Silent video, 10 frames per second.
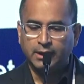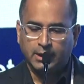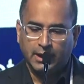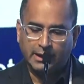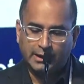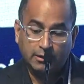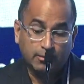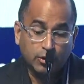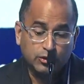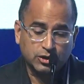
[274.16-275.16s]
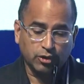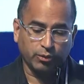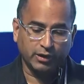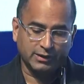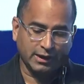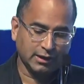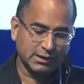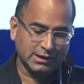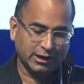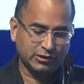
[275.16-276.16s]
And then the most sobering data is
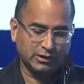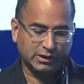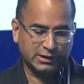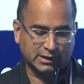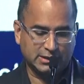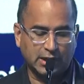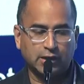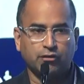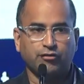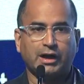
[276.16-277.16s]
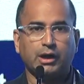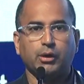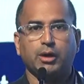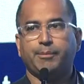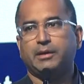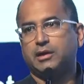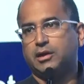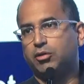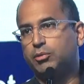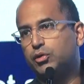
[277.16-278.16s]
actually this extended follow-up in the
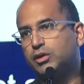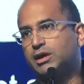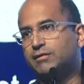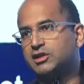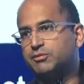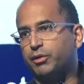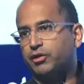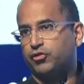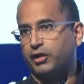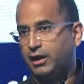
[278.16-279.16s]
community of the SPRINT trial.